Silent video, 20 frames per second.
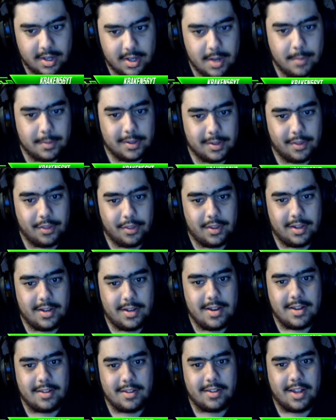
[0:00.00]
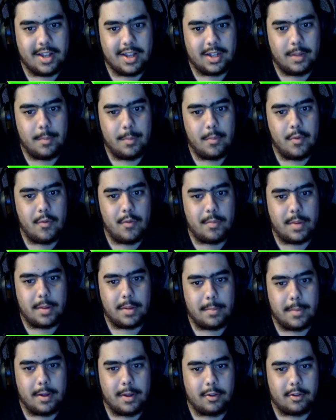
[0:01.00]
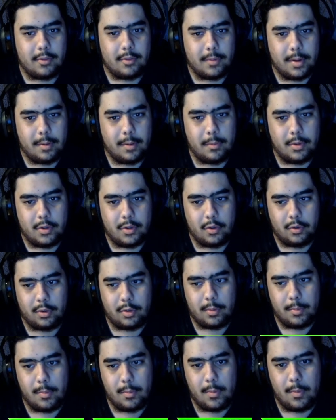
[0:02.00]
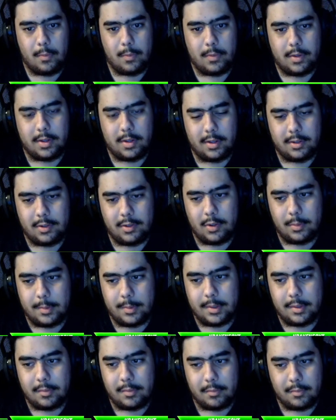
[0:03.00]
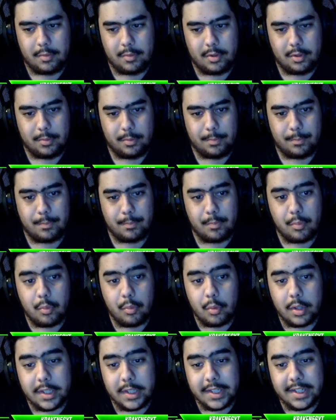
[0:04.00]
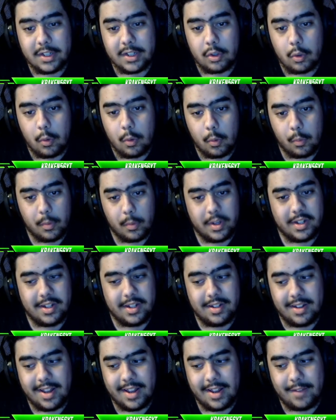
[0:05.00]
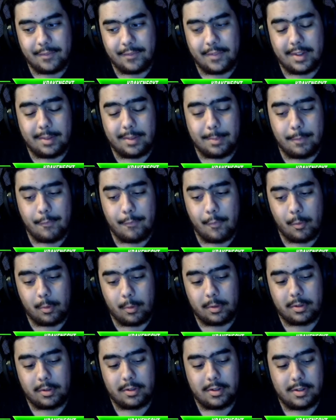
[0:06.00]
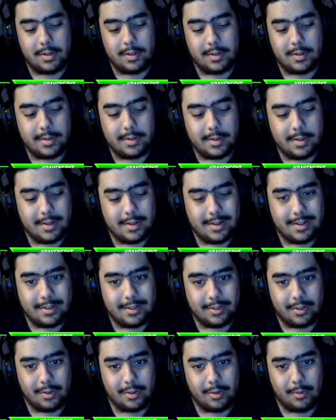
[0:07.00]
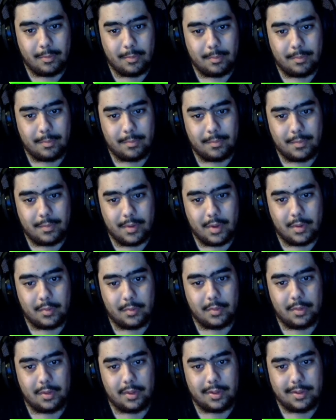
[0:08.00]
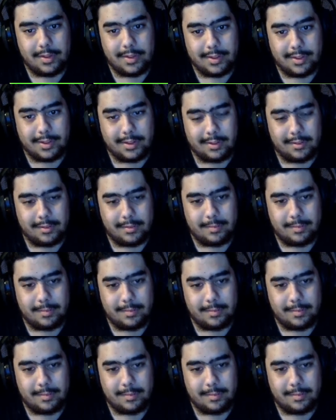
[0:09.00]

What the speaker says: But the thing is, I can move my mouse around, which also moves it a little bit, which is pretty cool. We didn't have this before, so I really like it.